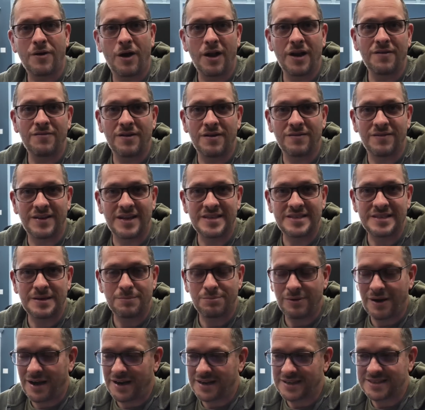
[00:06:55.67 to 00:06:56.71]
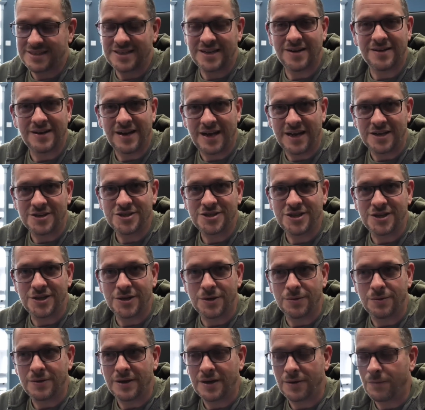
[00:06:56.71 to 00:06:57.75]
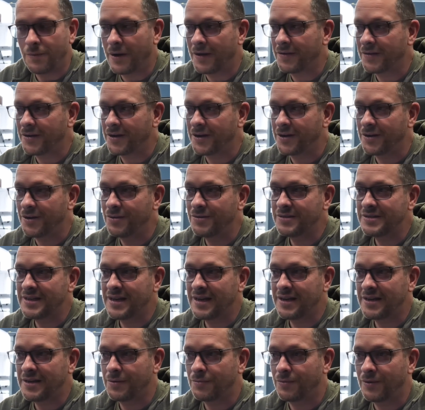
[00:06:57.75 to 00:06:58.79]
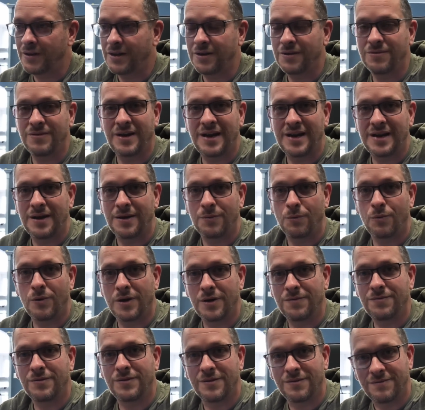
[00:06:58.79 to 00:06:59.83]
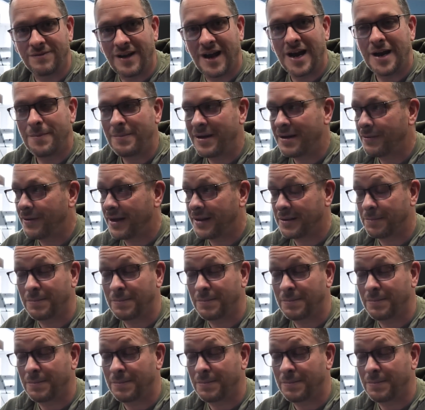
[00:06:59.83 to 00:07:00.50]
all of our Valencia products here at HQ, and whether you're using it to really create a wonderful environment at